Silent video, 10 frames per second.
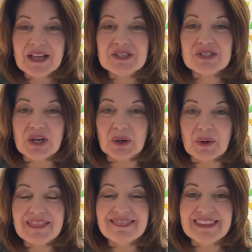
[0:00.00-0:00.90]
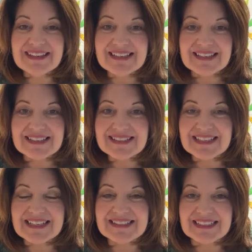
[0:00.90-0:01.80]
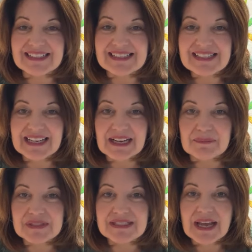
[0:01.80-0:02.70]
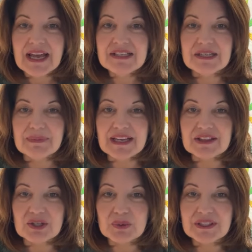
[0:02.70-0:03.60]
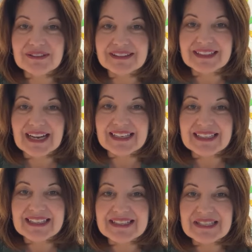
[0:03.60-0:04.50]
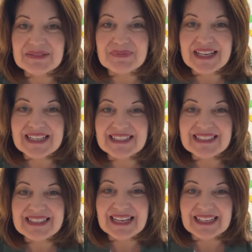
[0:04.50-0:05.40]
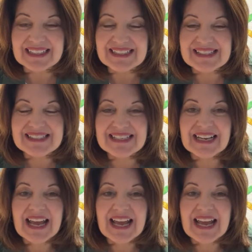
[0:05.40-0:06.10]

So this is an attempt to make the quilt that I need to make next